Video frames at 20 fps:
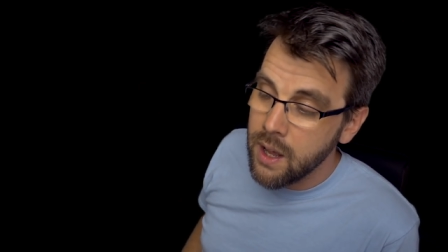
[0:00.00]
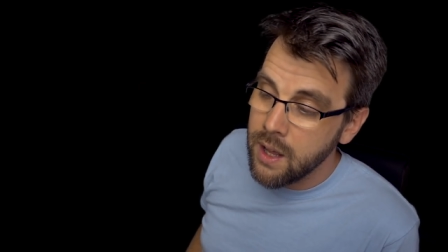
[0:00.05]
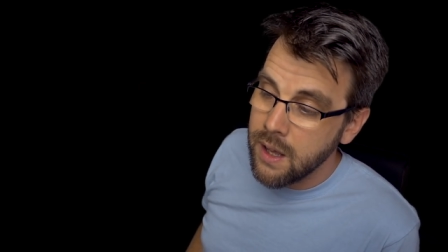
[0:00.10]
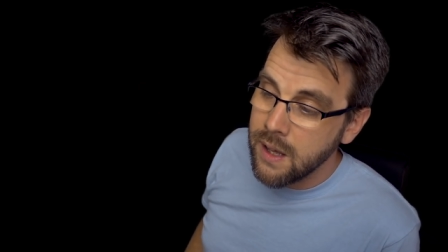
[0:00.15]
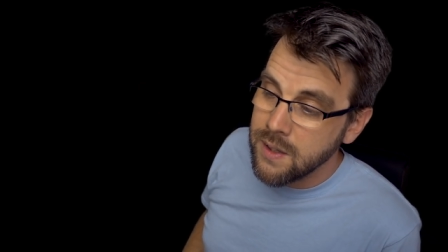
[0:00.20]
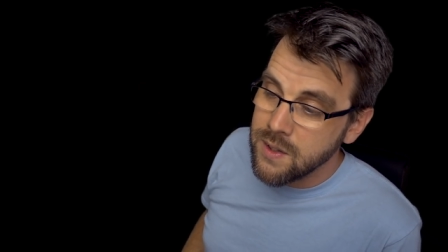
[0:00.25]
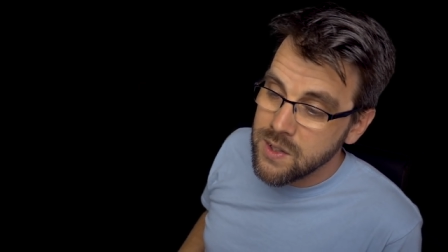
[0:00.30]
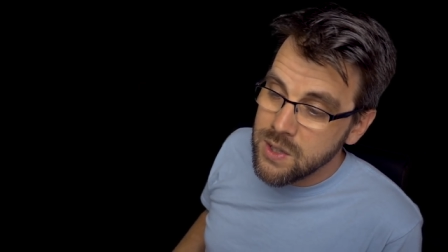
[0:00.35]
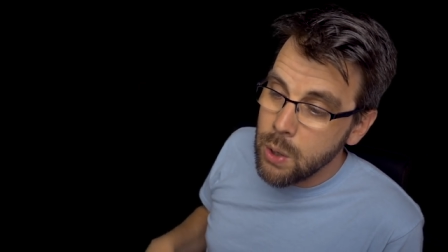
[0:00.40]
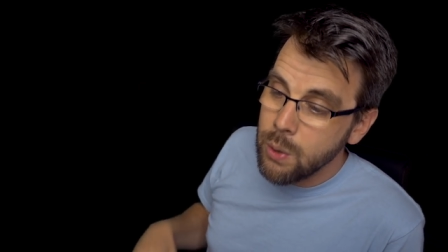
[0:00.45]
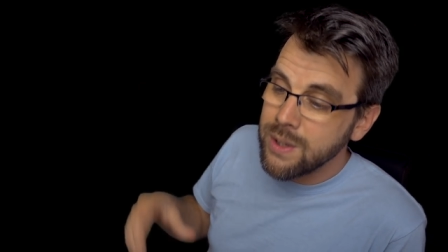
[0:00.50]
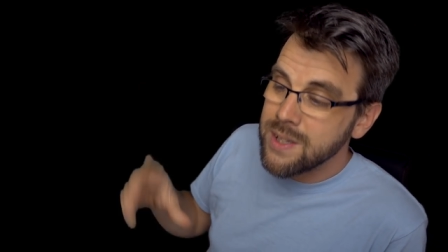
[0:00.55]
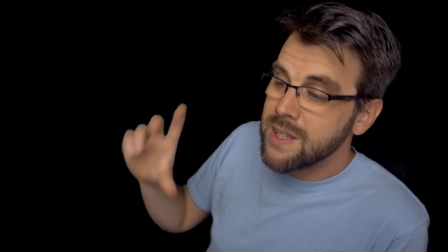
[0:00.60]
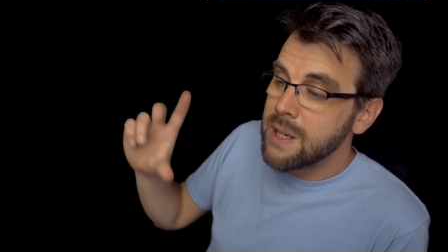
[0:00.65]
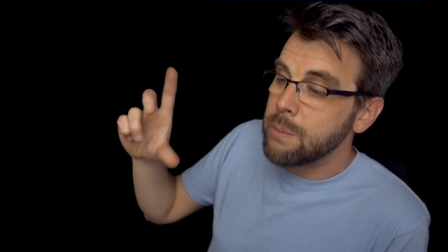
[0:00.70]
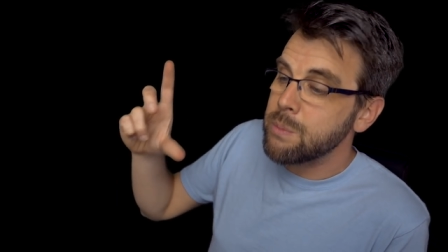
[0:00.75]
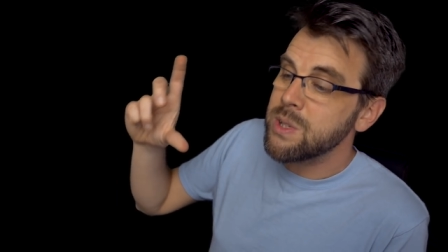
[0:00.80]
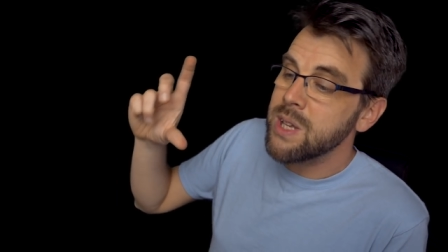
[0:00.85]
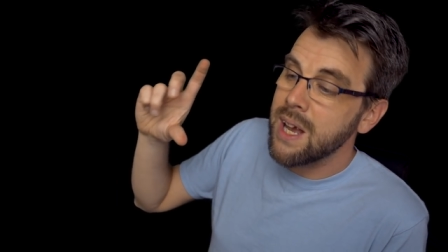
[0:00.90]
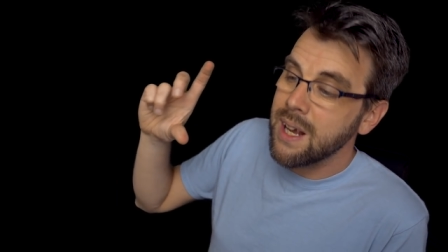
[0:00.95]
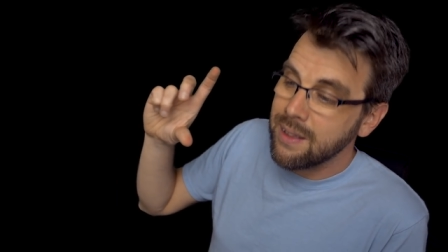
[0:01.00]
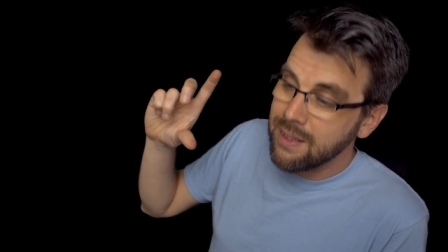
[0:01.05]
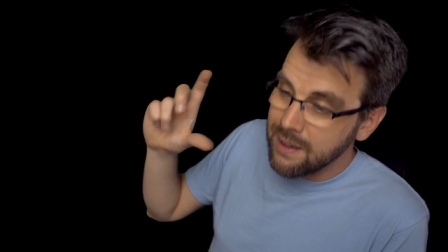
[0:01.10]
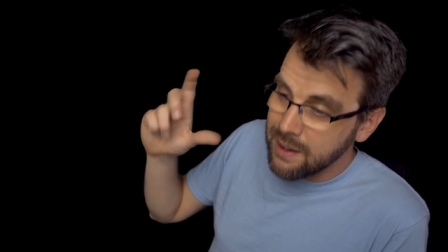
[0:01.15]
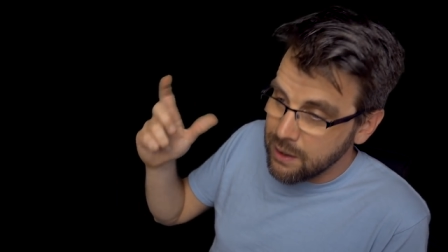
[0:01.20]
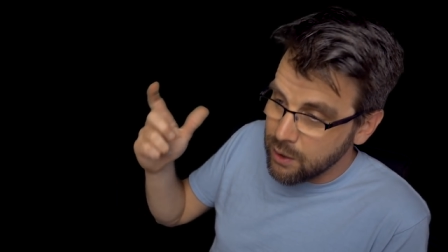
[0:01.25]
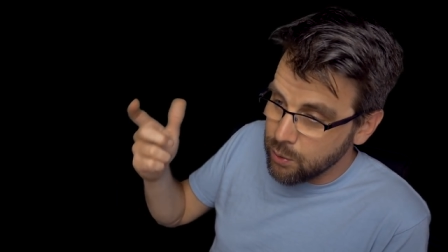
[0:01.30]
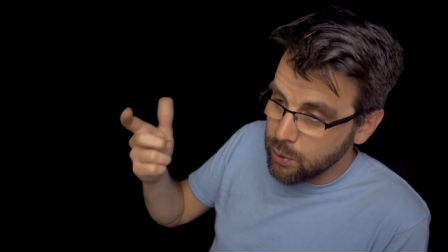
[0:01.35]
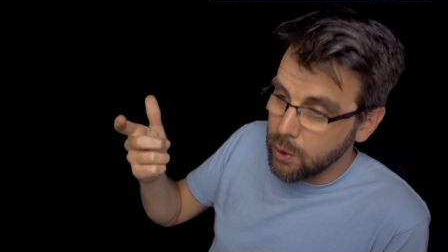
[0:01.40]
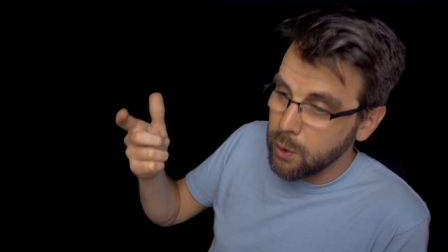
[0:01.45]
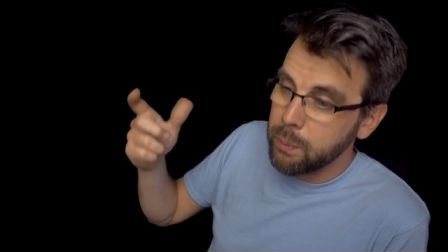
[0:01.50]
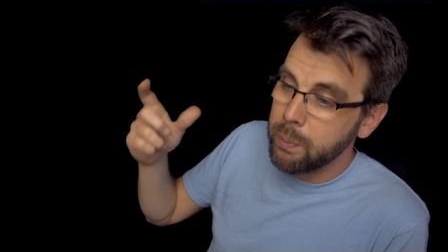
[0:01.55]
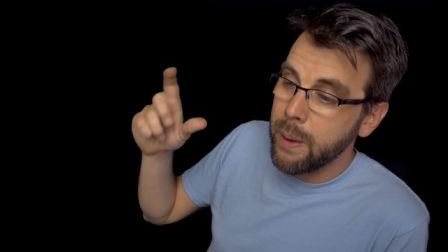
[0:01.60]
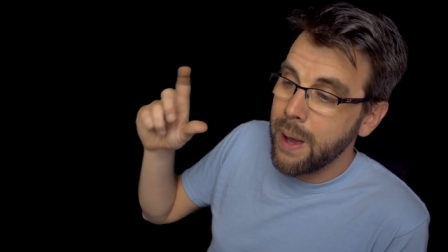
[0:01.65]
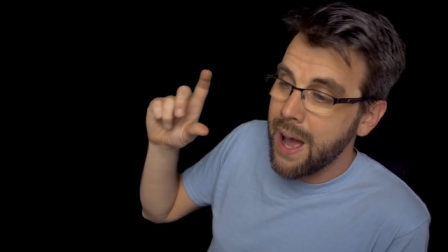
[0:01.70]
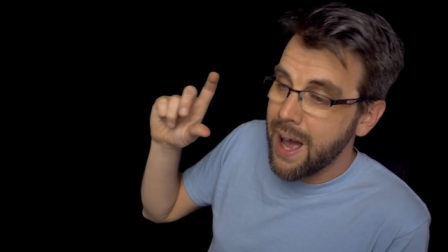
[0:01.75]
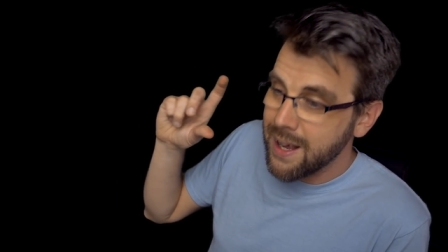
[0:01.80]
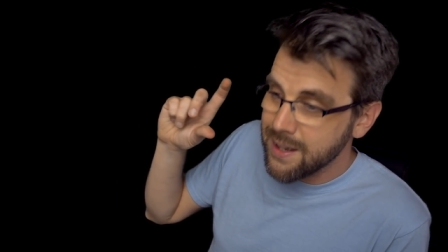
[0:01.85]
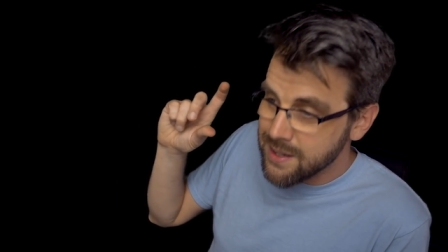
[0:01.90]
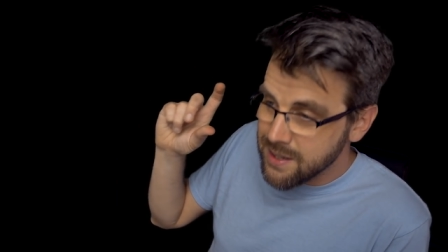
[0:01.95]
And so it seems like the group
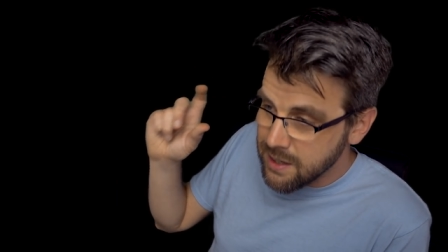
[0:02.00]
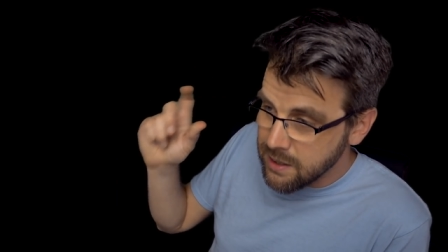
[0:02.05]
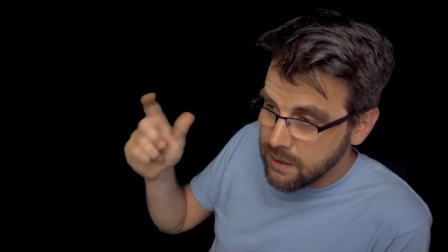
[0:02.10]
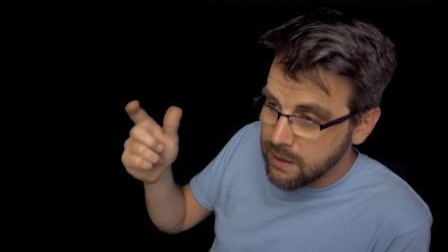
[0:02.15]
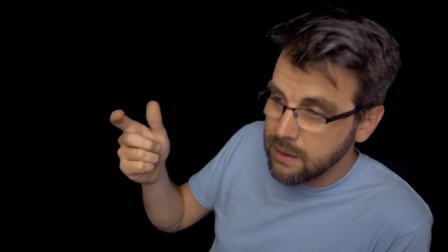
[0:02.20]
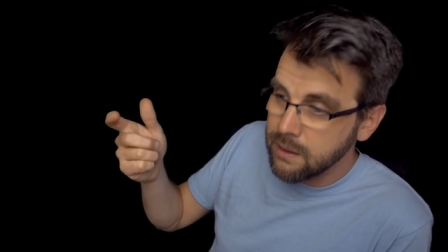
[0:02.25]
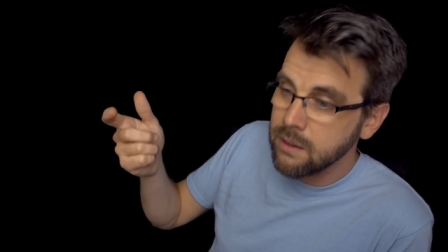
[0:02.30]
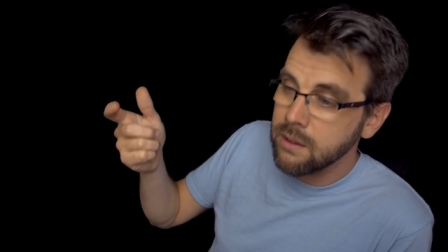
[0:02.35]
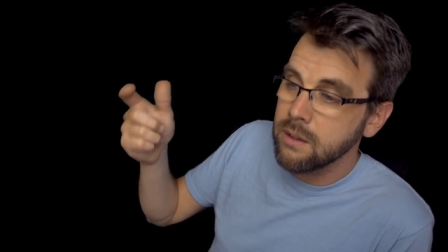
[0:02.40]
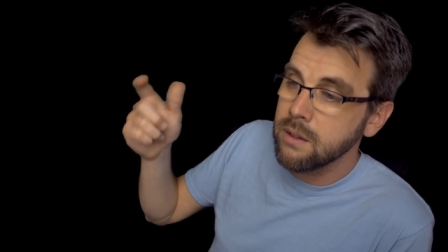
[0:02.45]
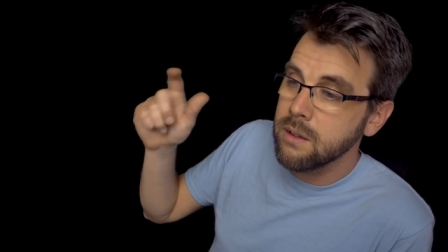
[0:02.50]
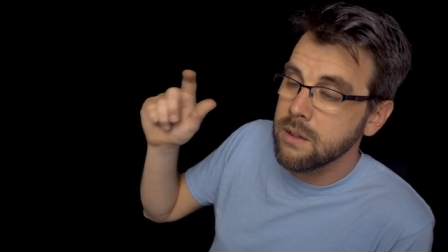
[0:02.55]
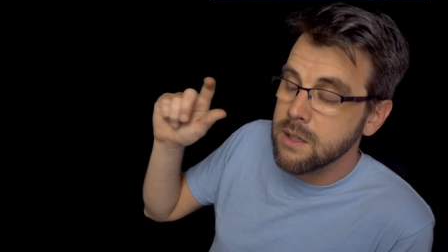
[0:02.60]
has to